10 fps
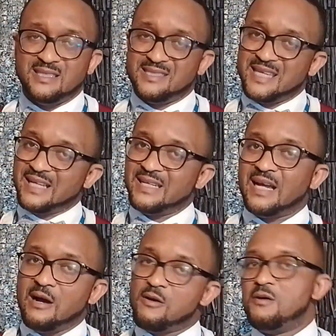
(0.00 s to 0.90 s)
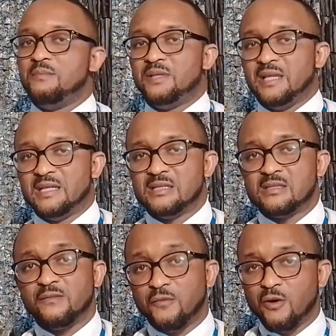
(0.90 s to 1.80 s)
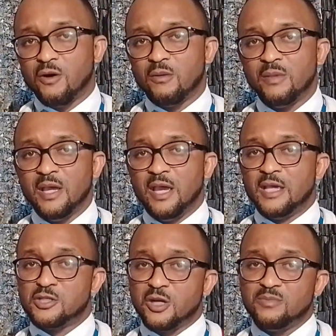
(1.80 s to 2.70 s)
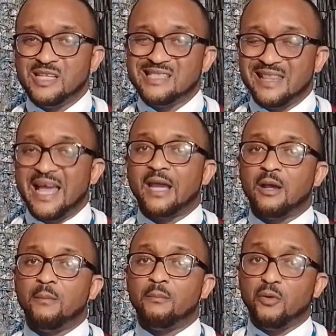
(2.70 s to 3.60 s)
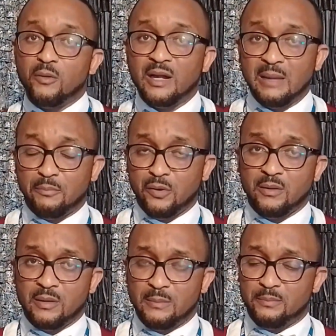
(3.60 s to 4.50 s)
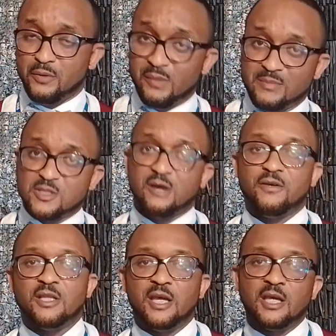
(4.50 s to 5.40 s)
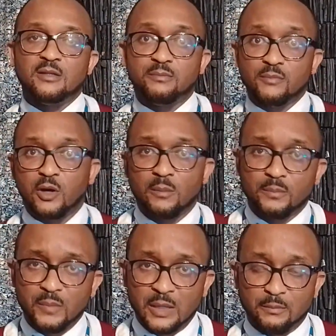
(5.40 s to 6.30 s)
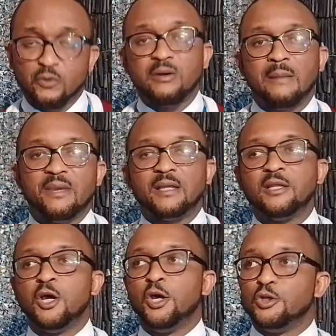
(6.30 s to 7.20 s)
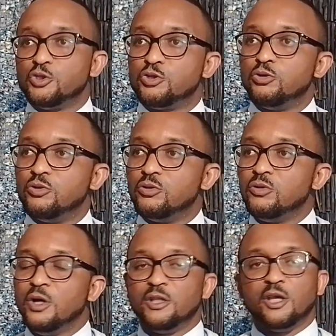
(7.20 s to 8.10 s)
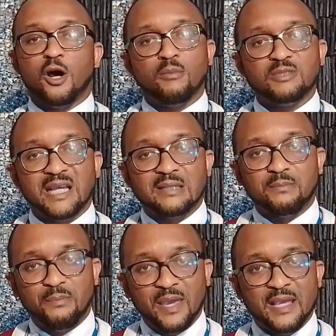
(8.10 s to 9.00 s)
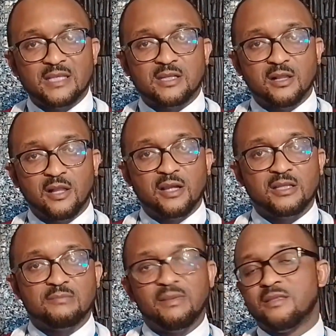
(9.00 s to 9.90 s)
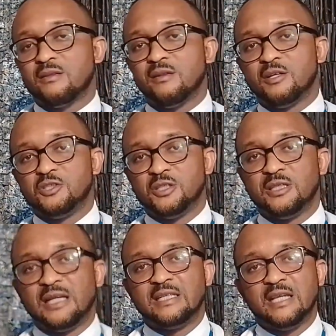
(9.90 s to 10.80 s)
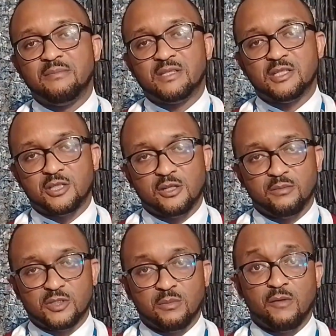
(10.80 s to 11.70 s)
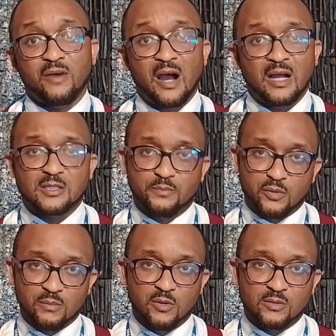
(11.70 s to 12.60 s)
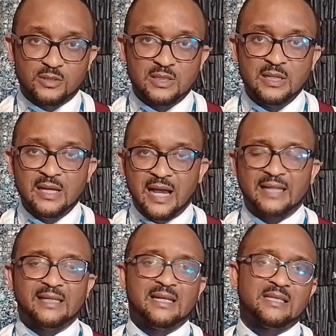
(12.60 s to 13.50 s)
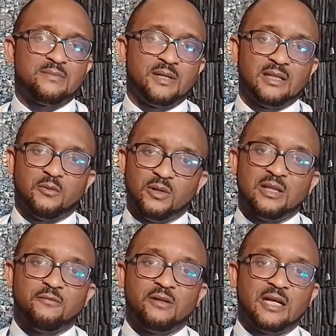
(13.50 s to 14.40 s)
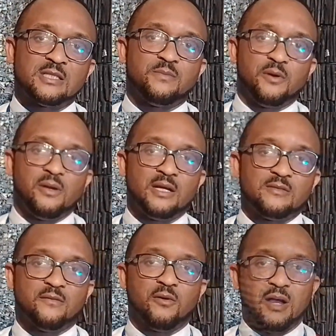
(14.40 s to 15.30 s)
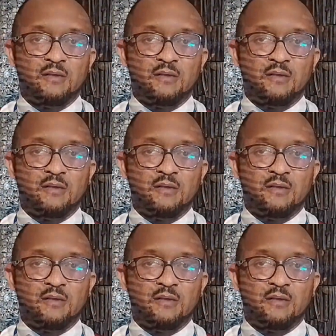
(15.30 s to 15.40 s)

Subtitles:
the technical competence from a subject like problem solving in programming to the object-based learning methodology that the Yemisi Shyllon Museum of Art promotes, and it has been a wonderful experience for